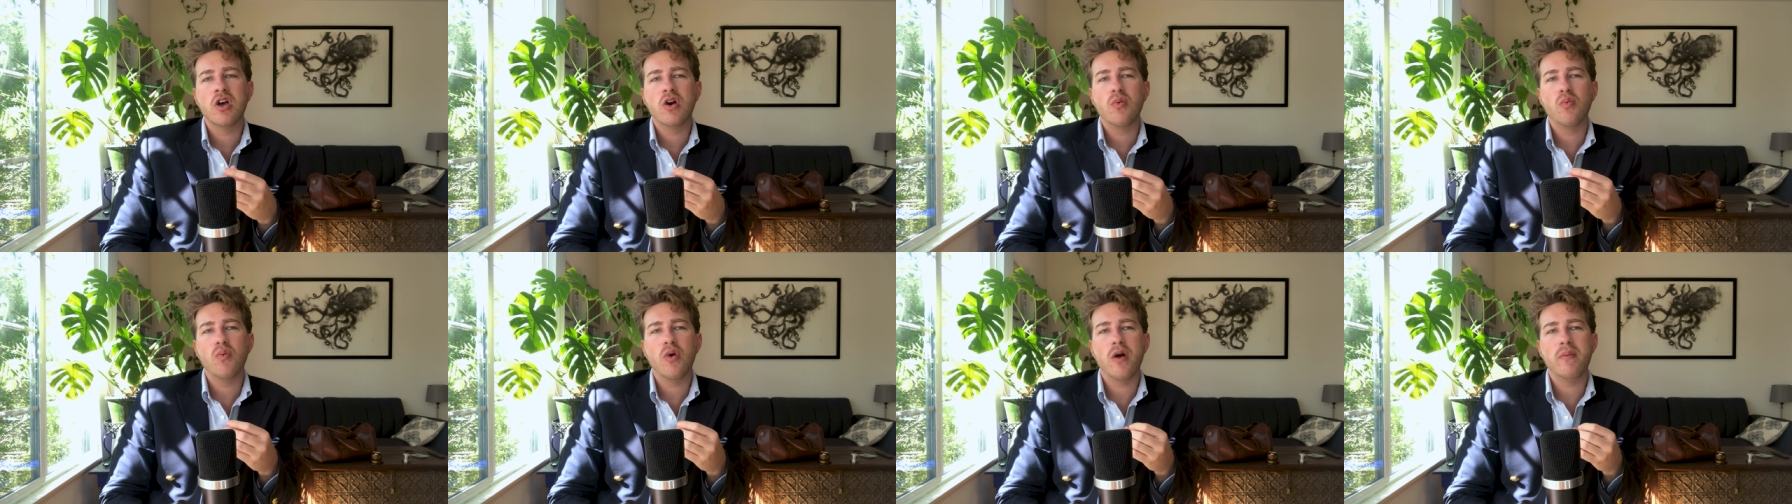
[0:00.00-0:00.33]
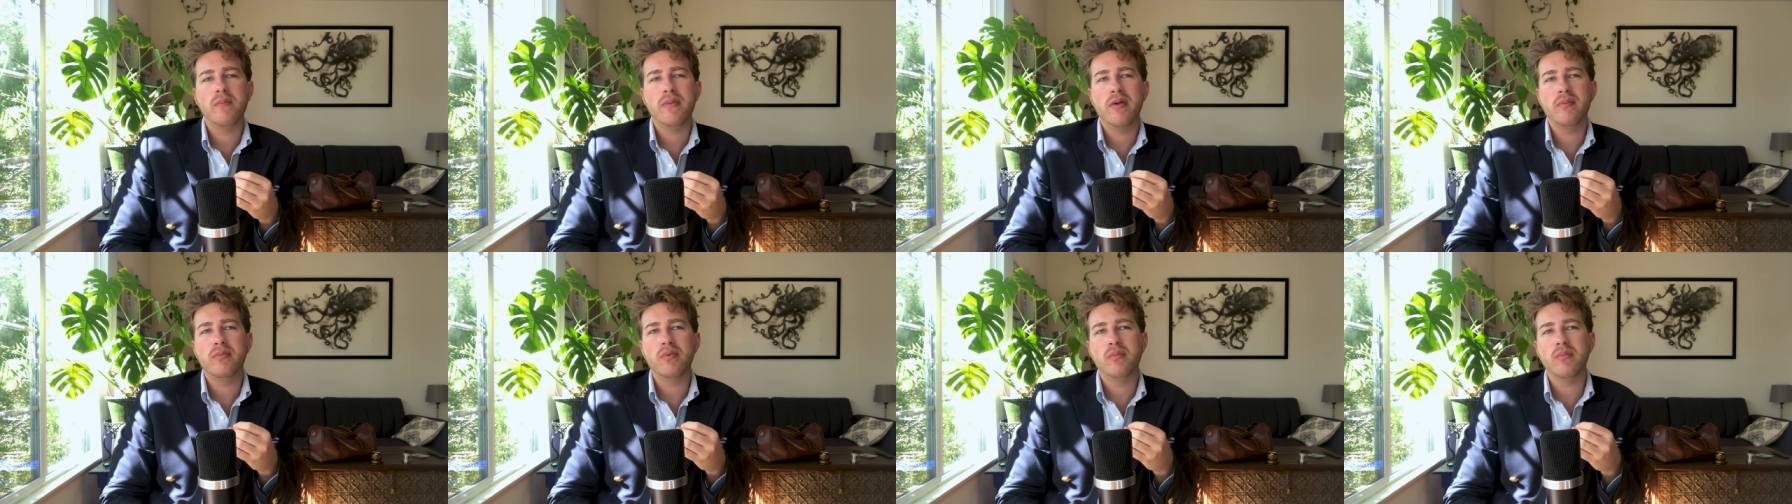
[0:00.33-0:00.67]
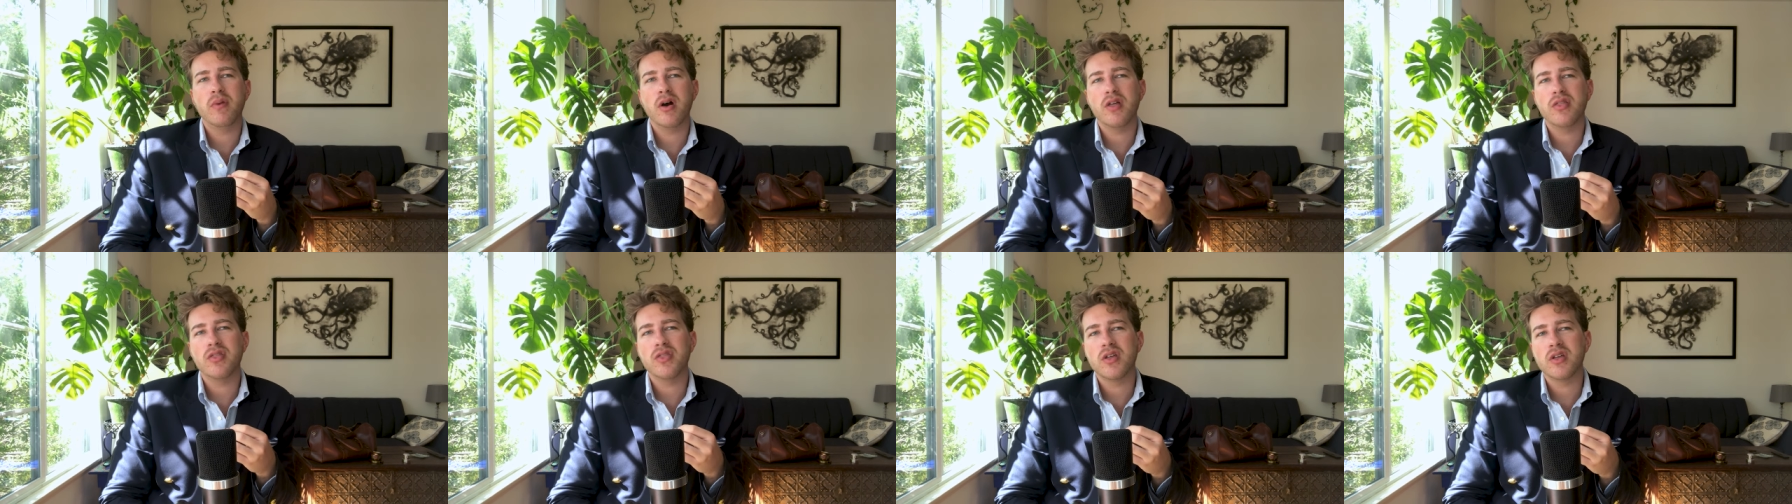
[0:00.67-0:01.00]
where people
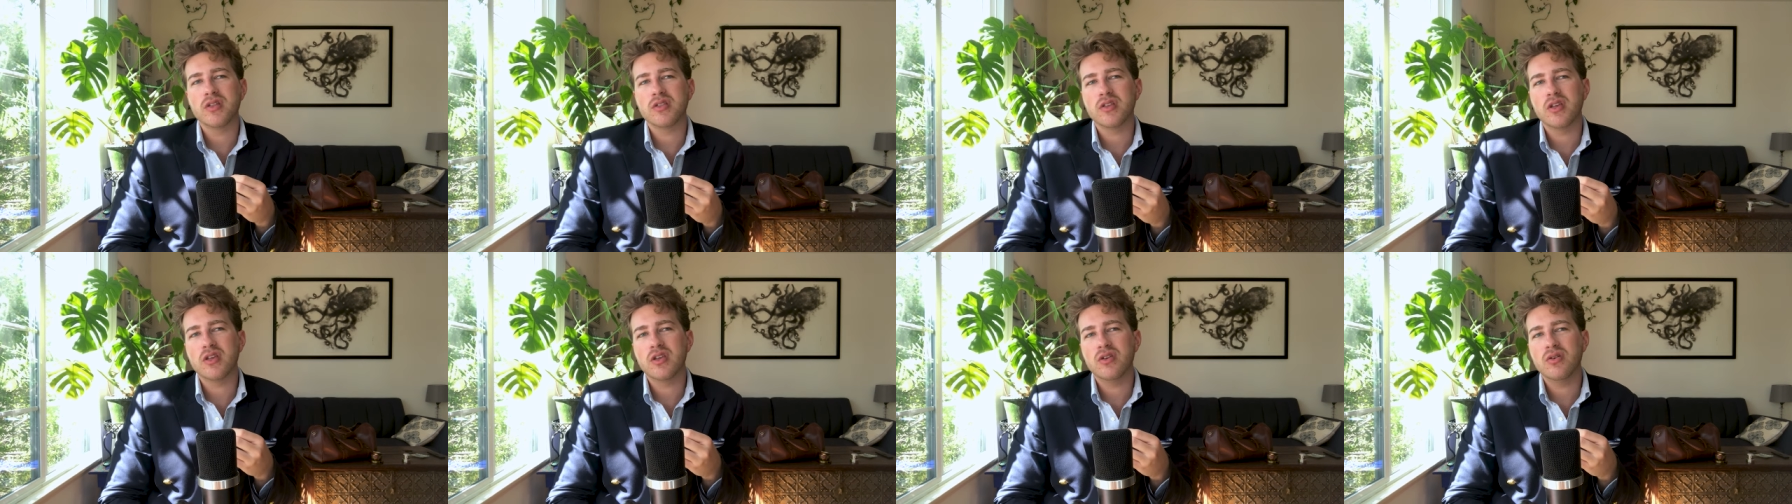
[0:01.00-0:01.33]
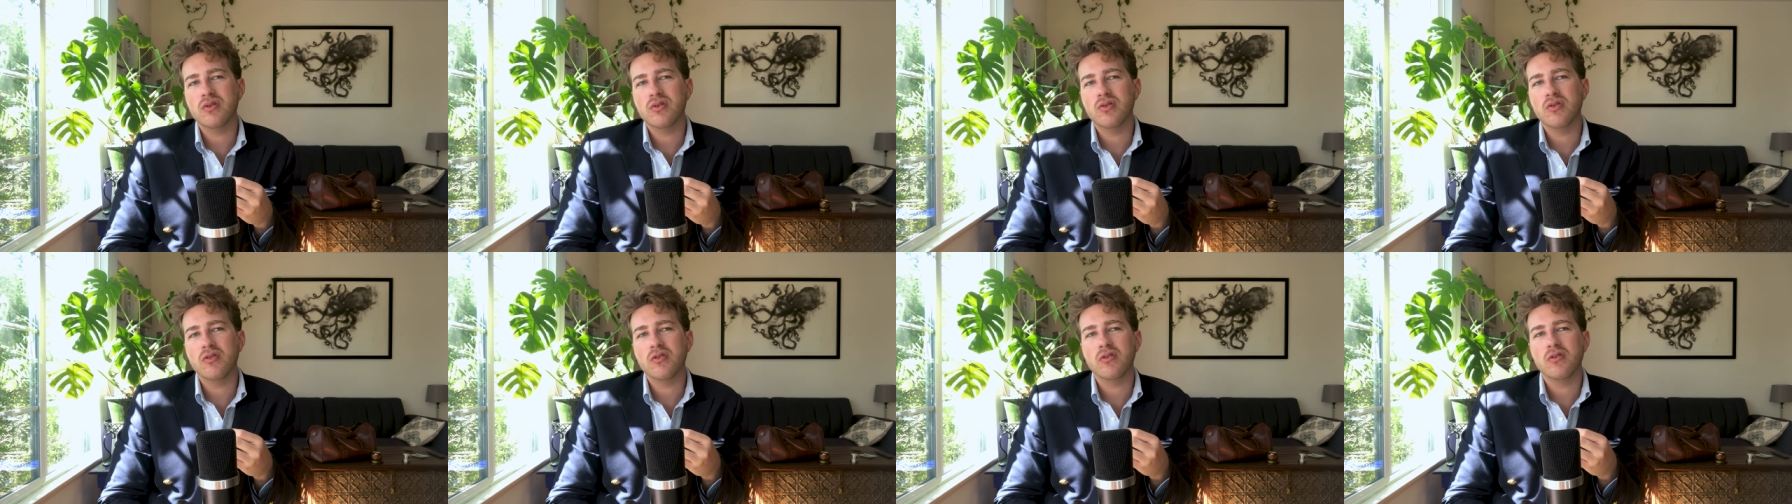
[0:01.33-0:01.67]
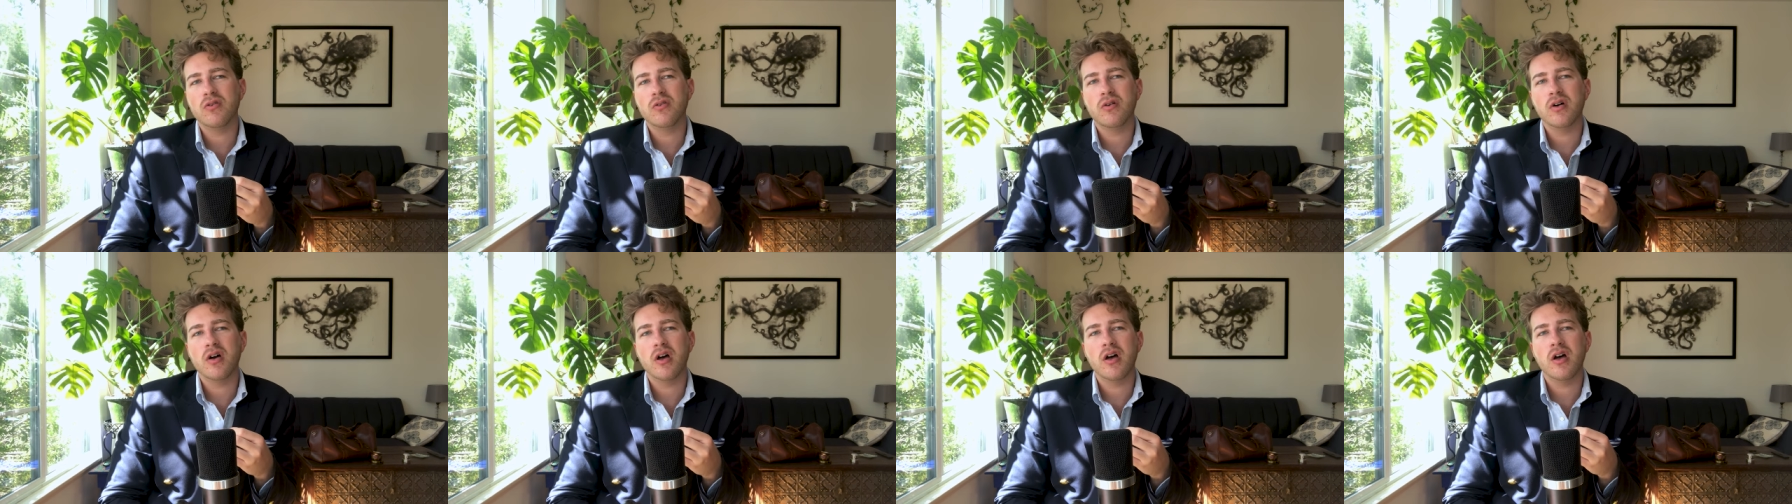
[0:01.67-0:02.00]
might think that
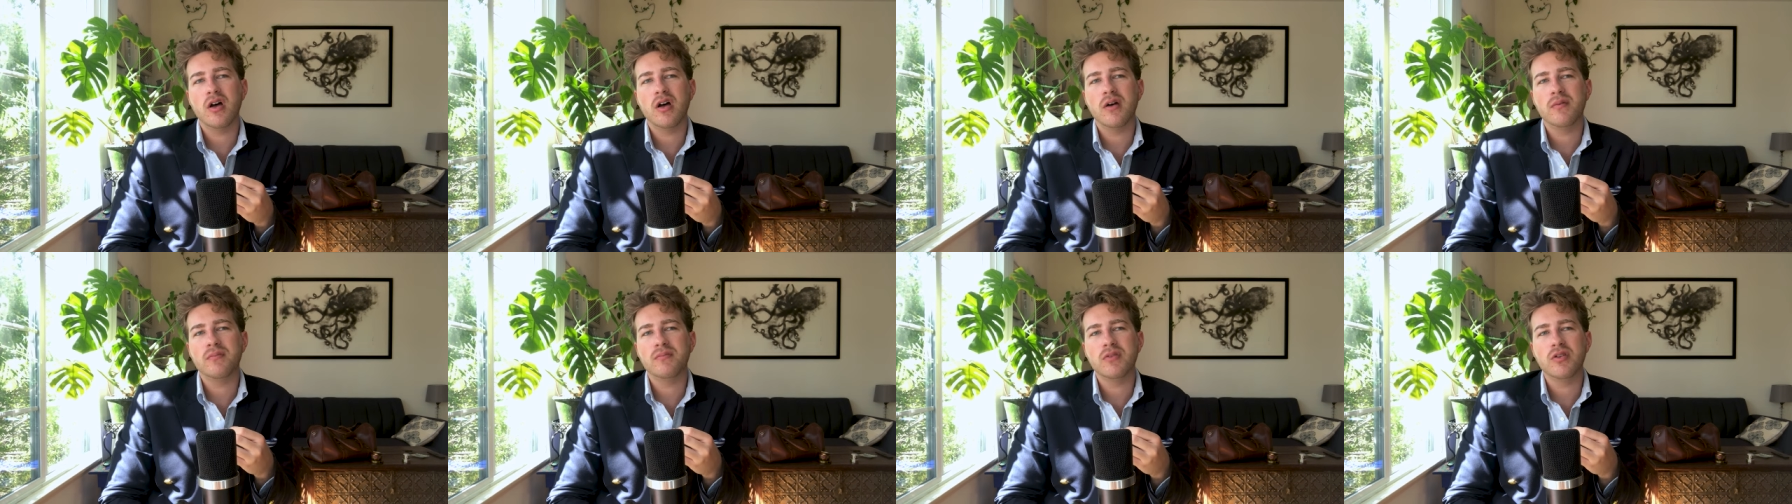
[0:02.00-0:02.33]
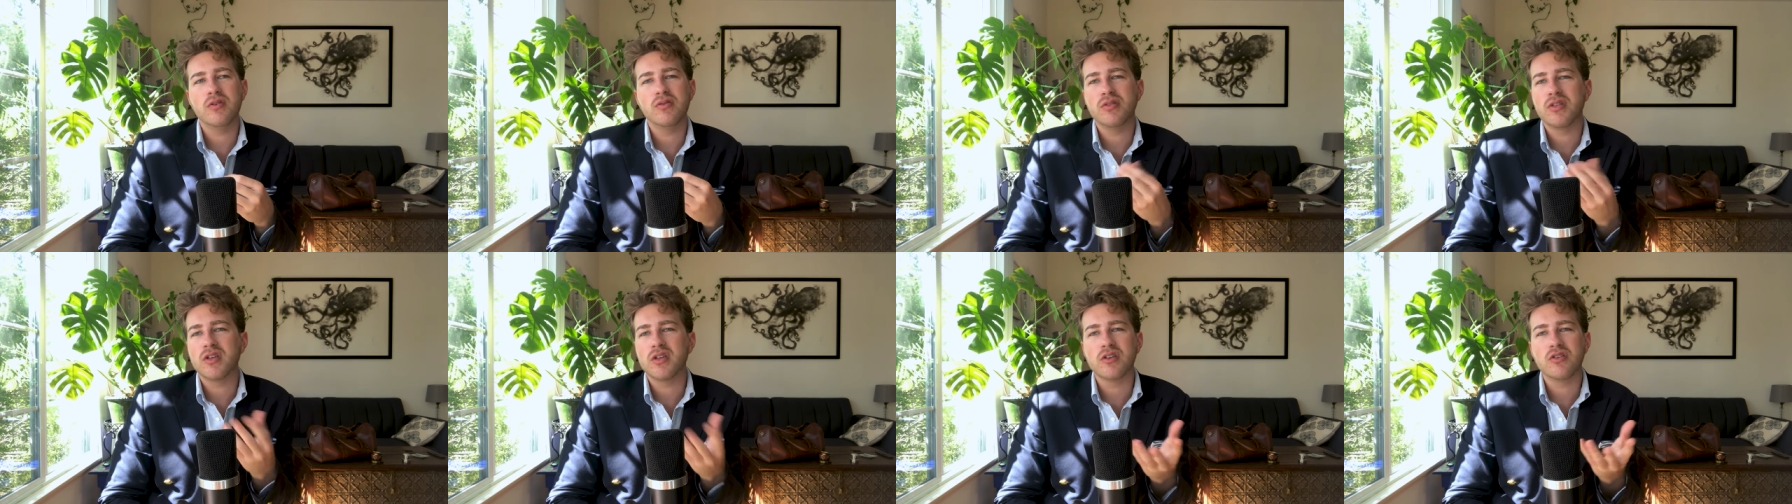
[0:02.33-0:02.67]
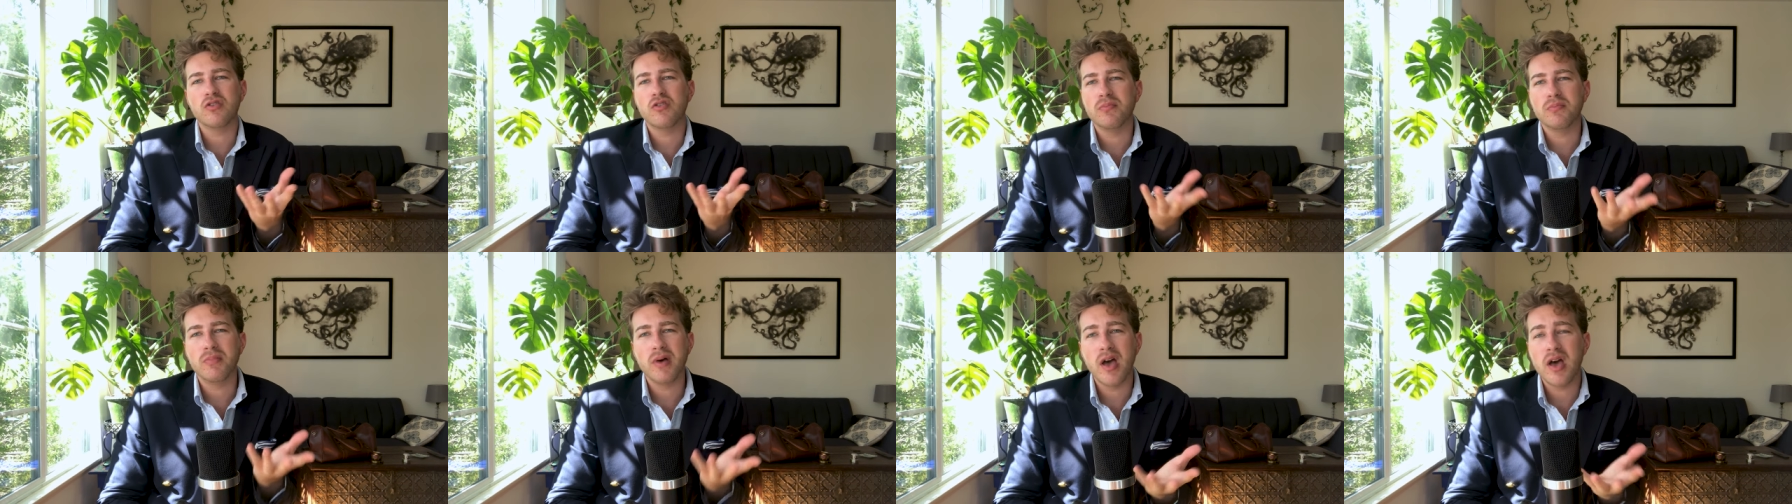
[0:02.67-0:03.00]
you're, um, you think
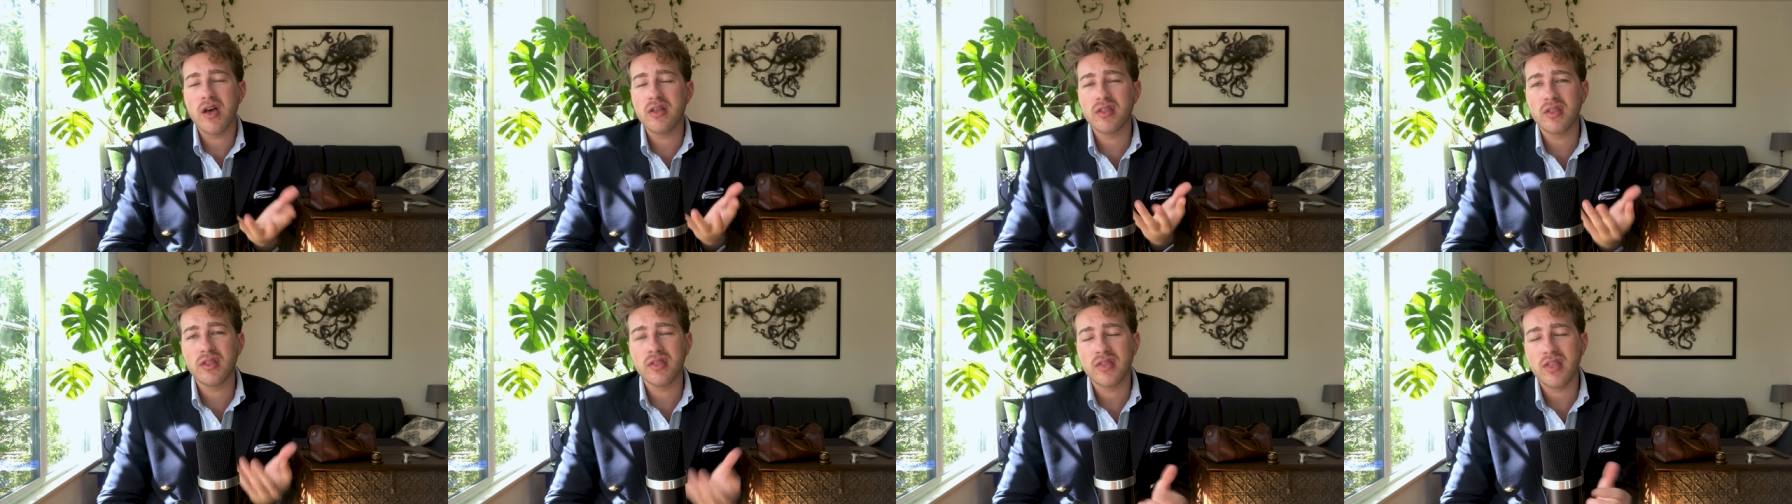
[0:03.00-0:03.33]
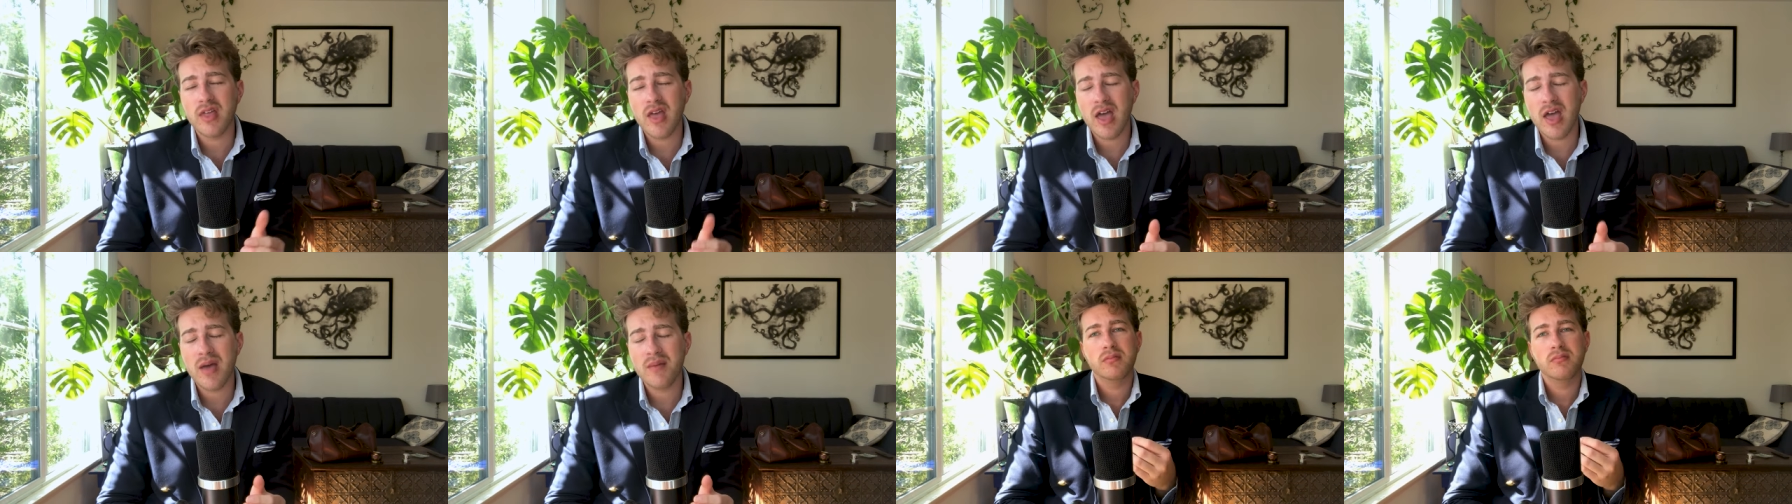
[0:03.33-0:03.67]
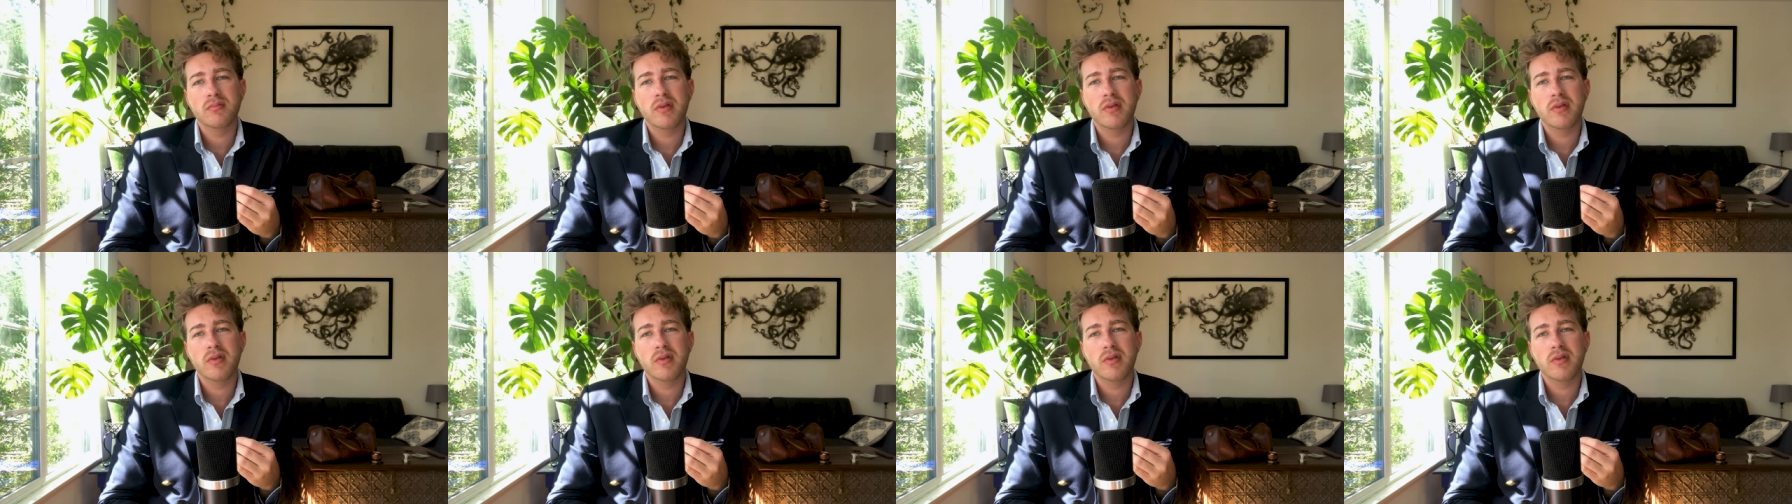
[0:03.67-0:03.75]
you're better than them.